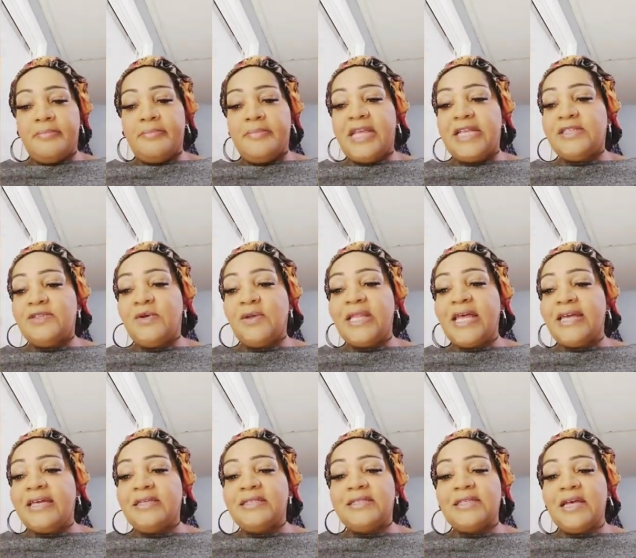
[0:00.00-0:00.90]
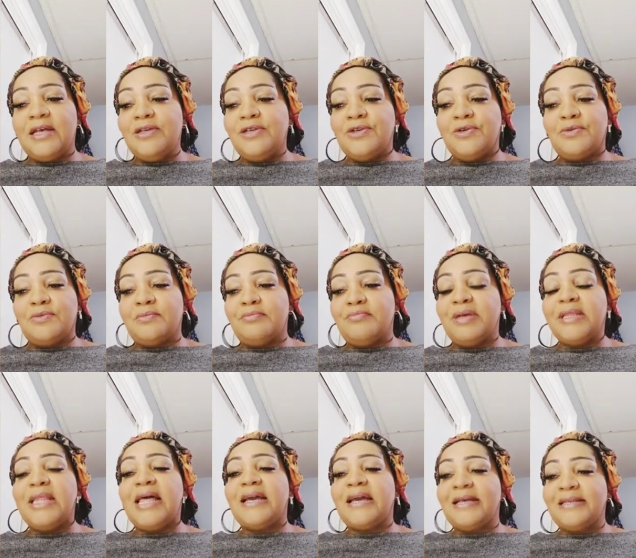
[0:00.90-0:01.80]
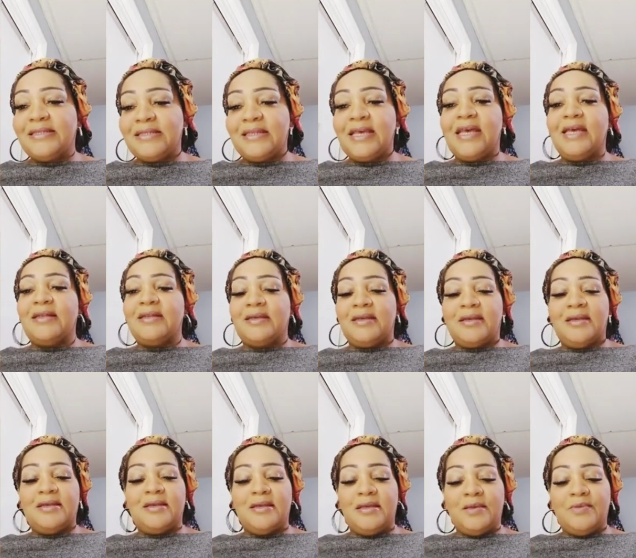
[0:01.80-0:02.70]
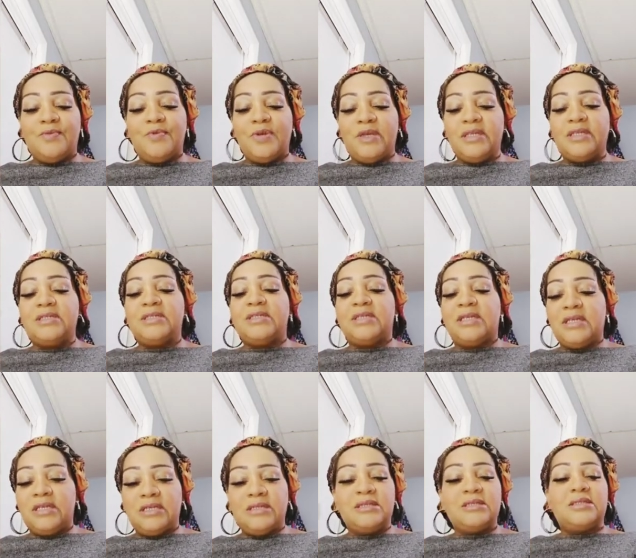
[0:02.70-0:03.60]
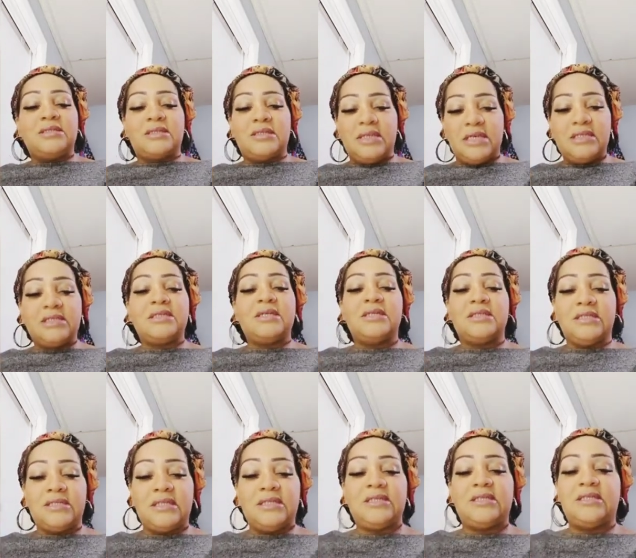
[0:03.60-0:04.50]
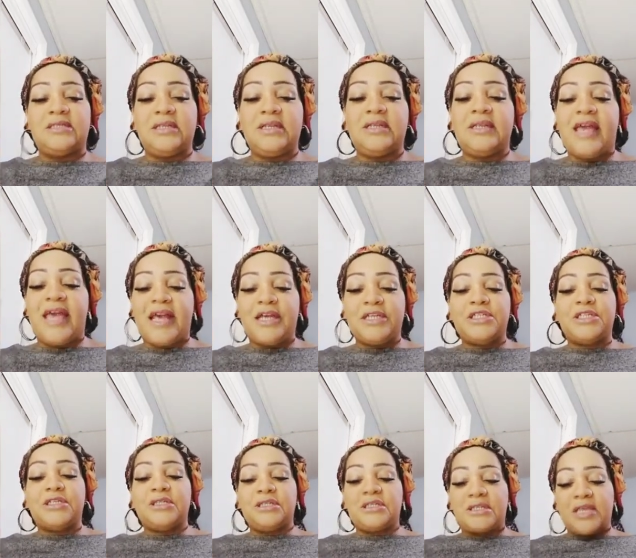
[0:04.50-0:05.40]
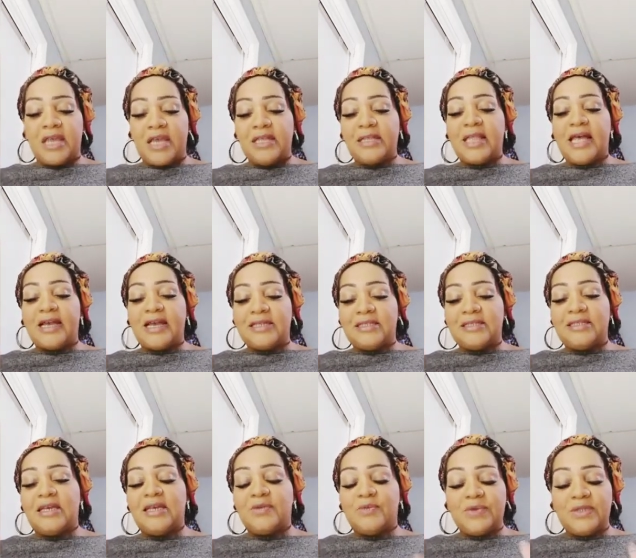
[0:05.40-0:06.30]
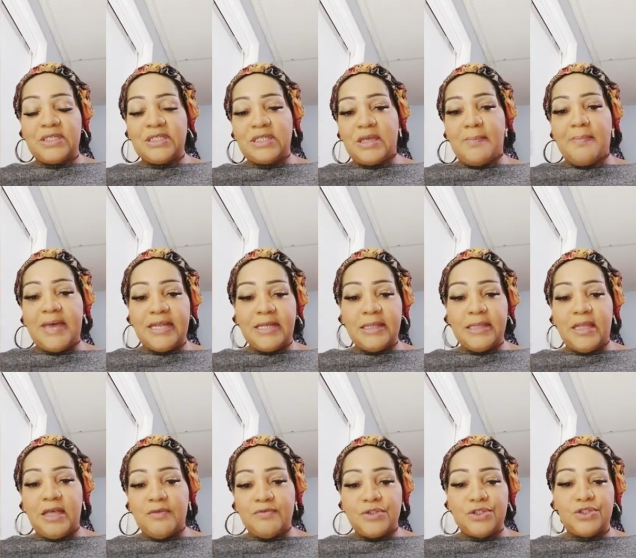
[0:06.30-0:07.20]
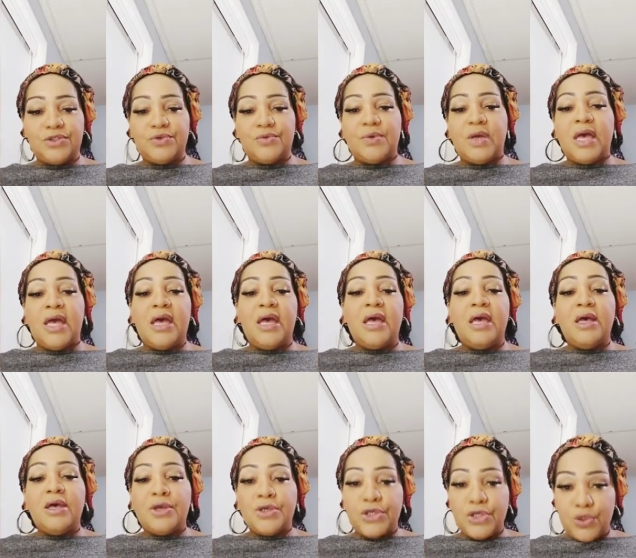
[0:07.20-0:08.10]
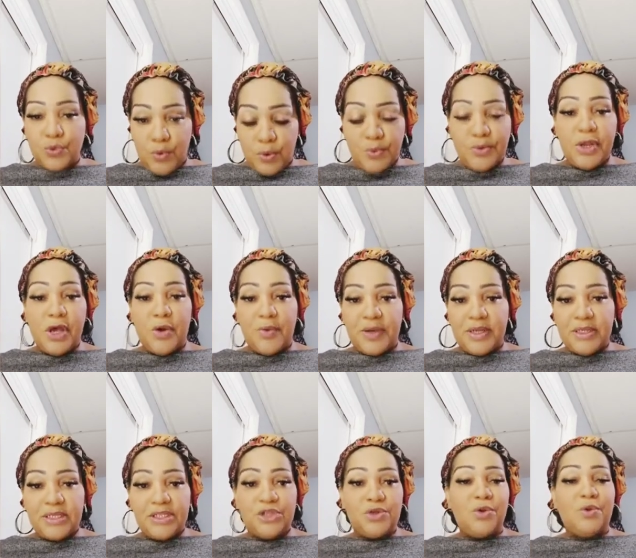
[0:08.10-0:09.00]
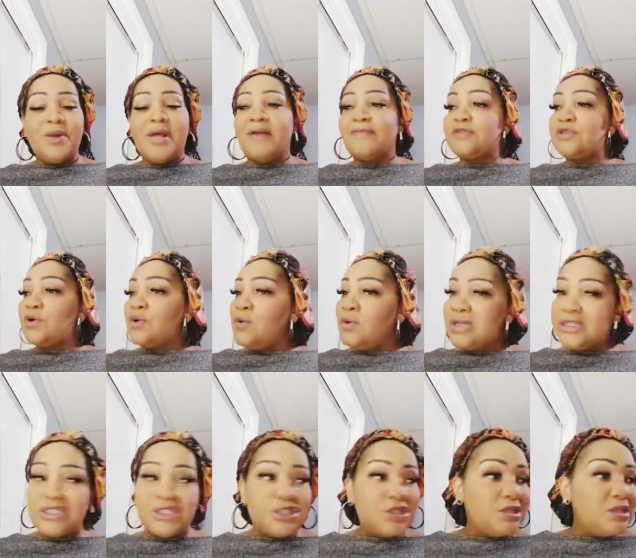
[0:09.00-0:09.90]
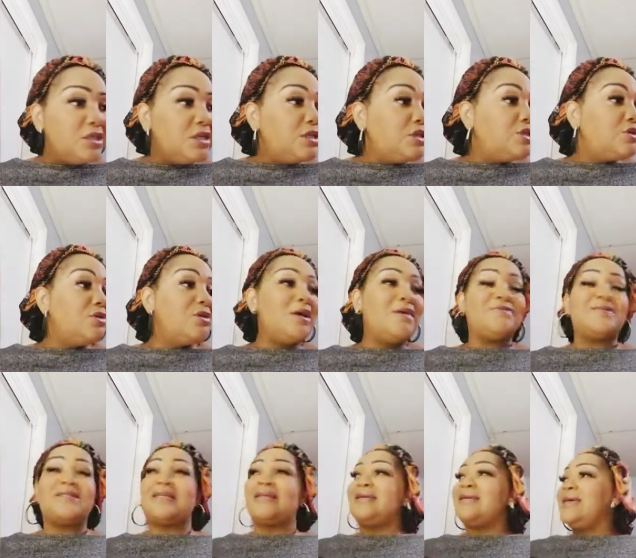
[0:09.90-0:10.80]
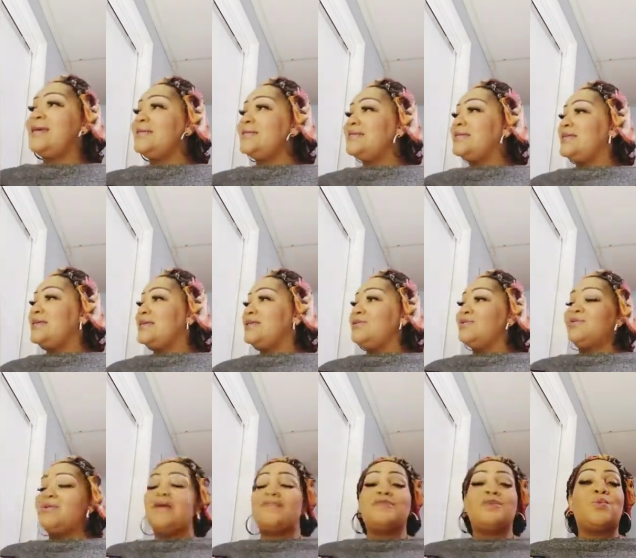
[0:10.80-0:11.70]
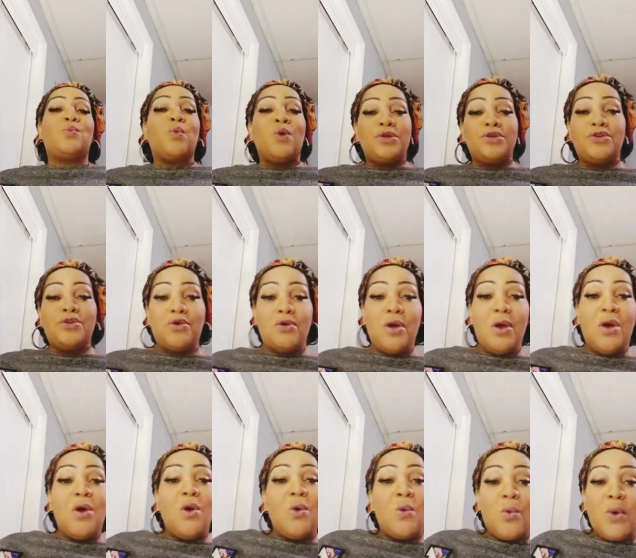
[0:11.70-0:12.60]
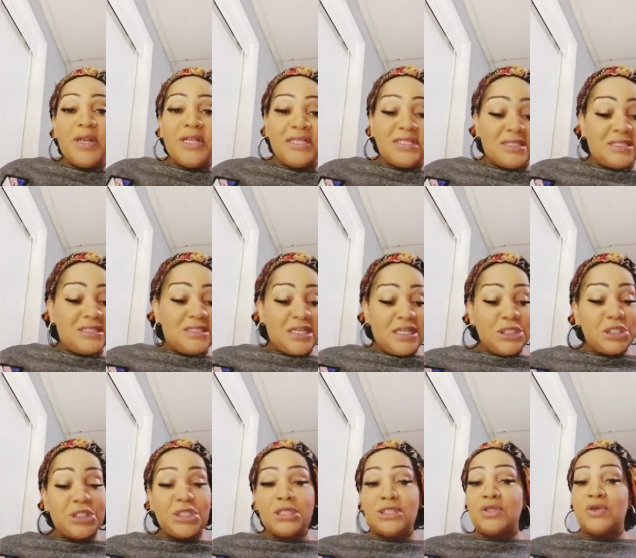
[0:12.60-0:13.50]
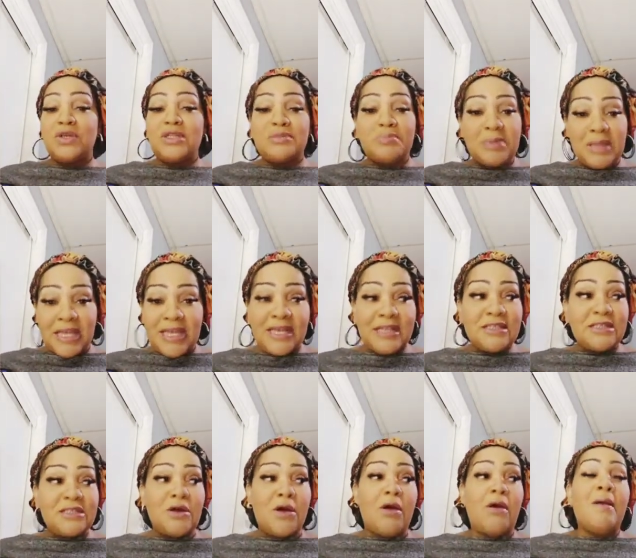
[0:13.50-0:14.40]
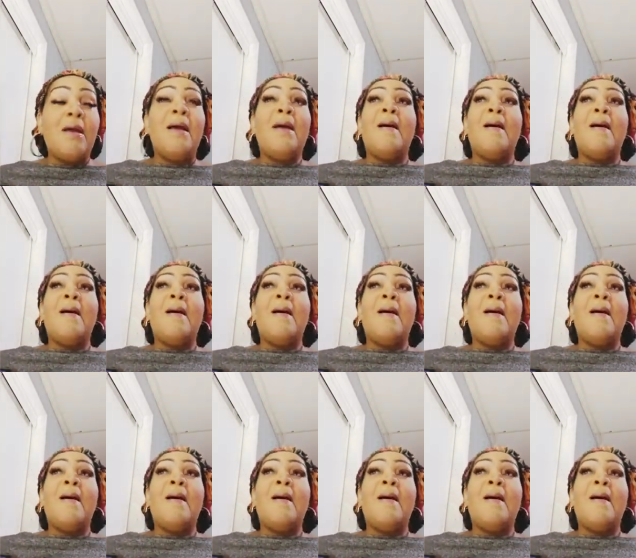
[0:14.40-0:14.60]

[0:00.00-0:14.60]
that's all I can tell you. But like I said, it, it was his his consistency in action. And like I said, when somebody loves you, you will know it. You don't have to question it. You don't have to guess it. You don't have to wonder what his intentions or his plans are